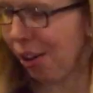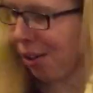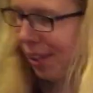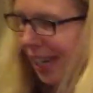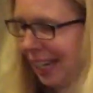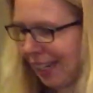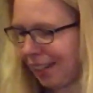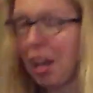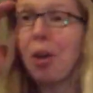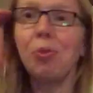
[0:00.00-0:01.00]
Okay,
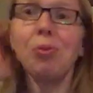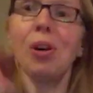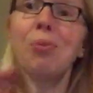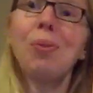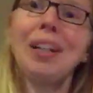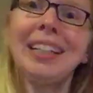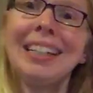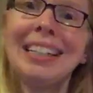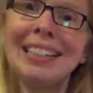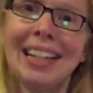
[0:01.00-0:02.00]
well, what do
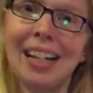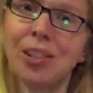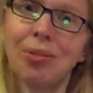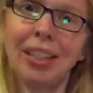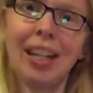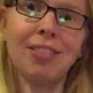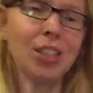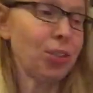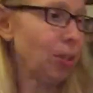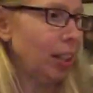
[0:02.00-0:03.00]
you need next when you have a
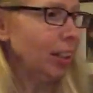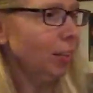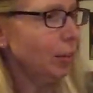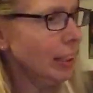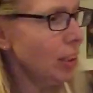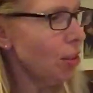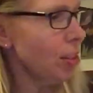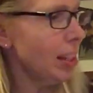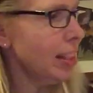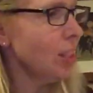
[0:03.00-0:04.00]
story? We know
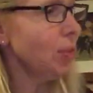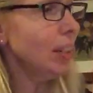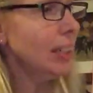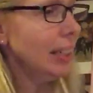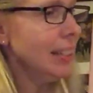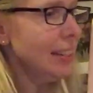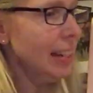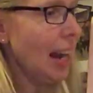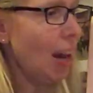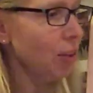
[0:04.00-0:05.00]
that this one is
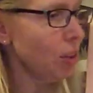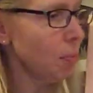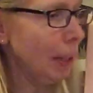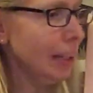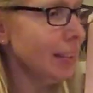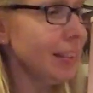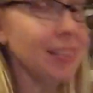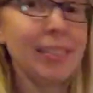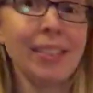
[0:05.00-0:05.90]
in outer space.